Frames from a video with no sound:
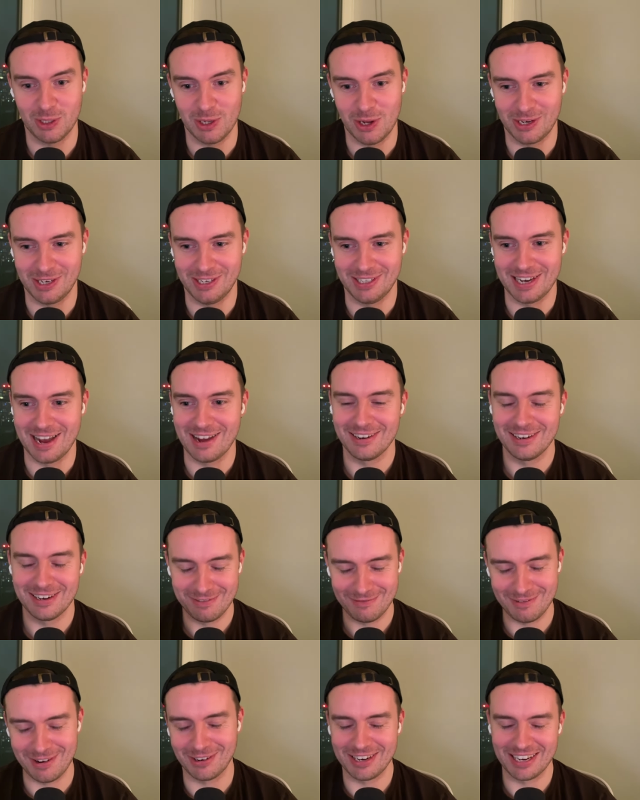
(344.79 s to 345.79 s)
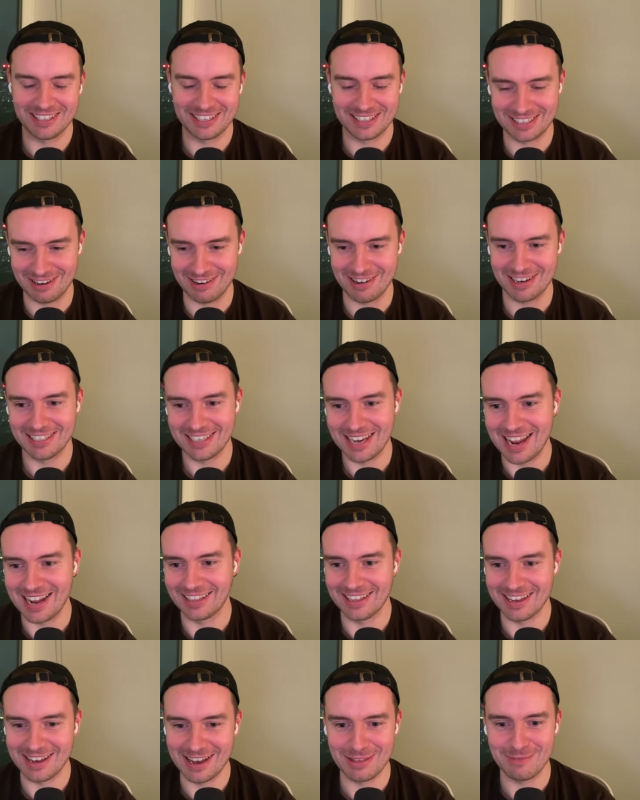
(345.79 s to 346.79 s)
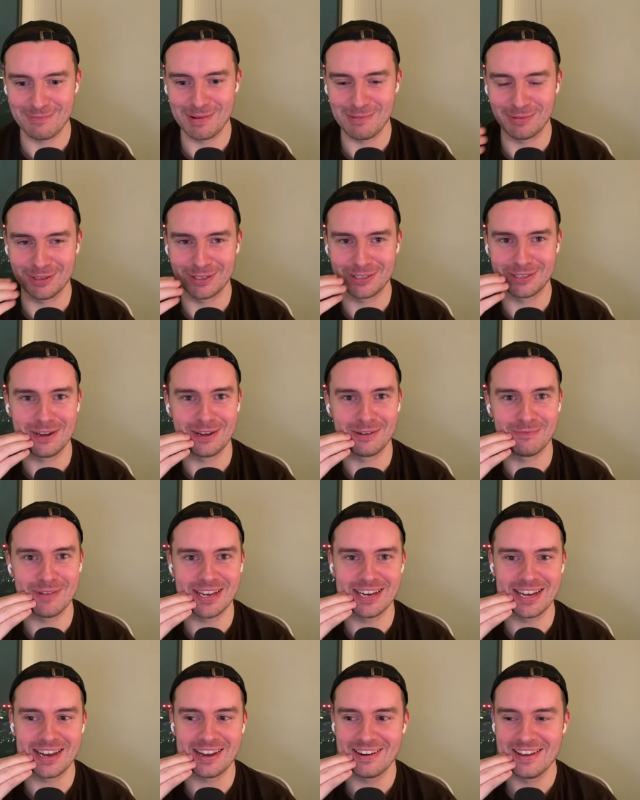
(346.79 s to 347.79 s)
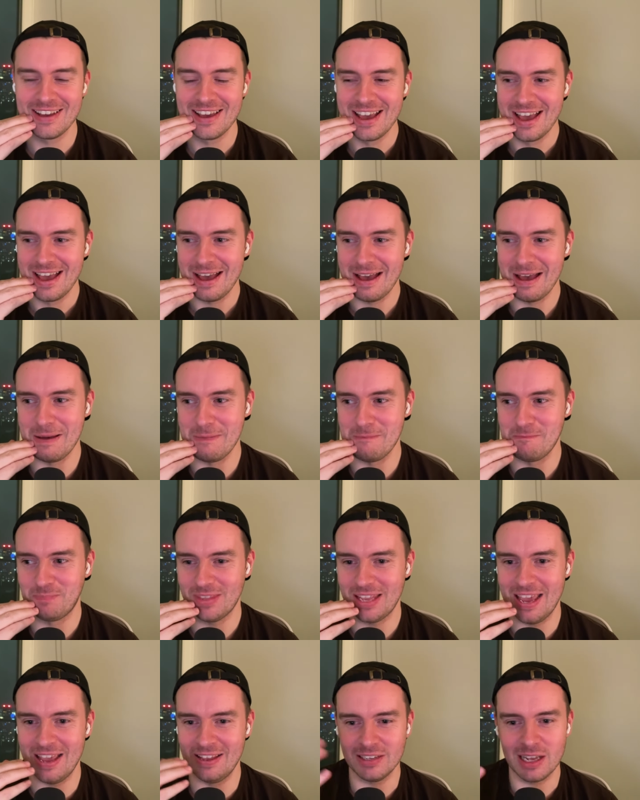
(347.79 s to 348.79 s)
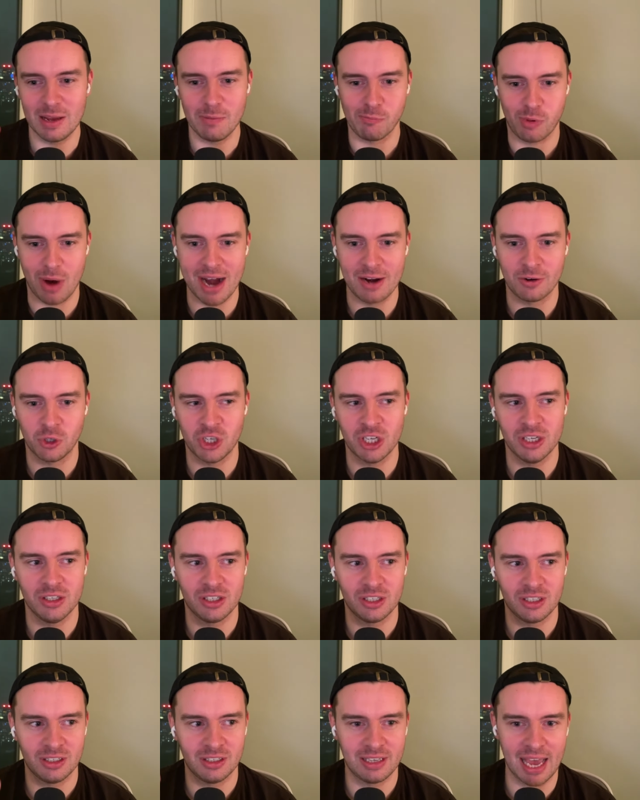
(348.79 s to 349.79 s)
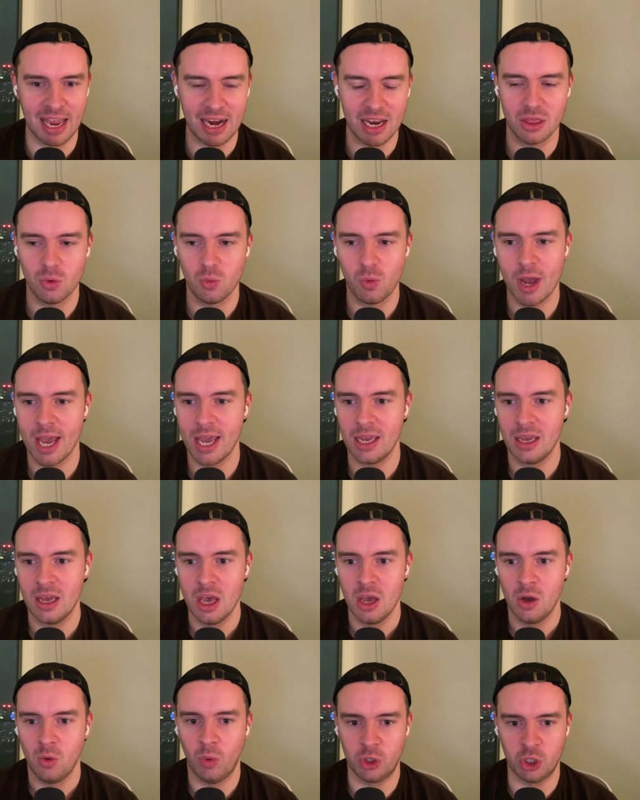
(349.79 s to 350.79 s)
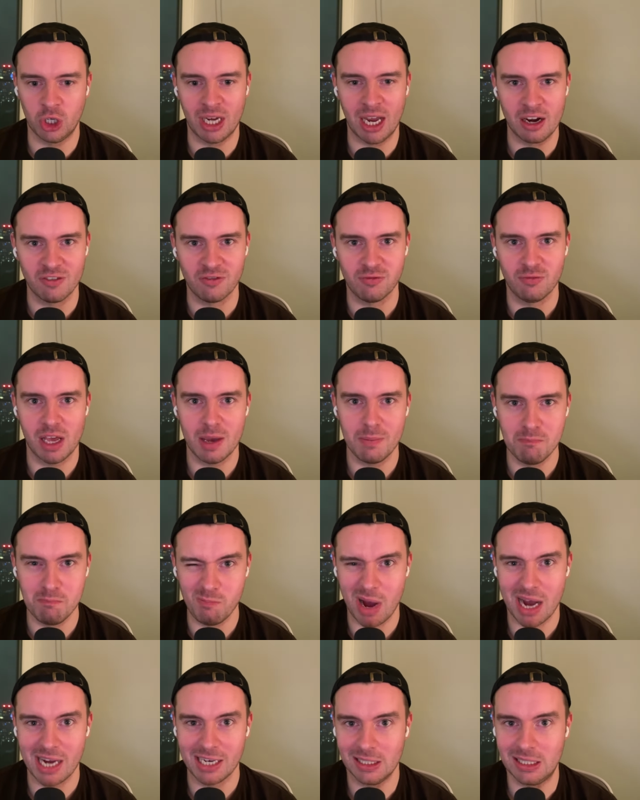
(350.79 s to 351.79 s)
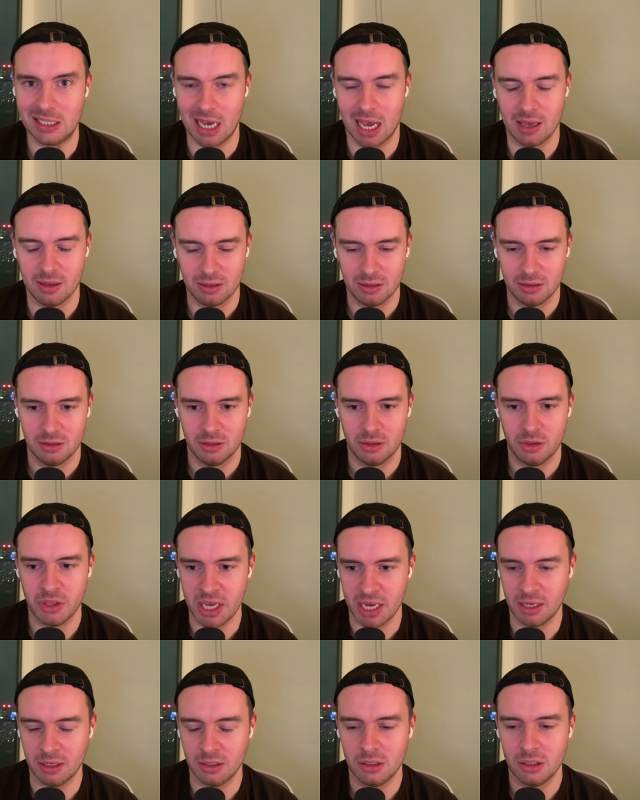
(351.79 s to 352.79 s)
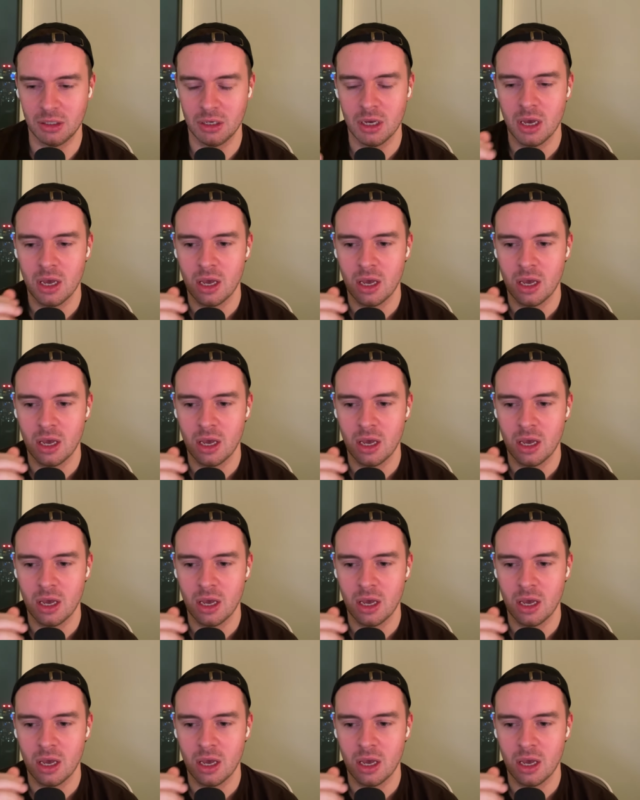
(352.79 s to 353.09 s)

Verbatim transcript: slowing you down, and I'm not necessarily saying that other people are slowing me down, um, it's like branches get in the way, which are kind of like mindset things,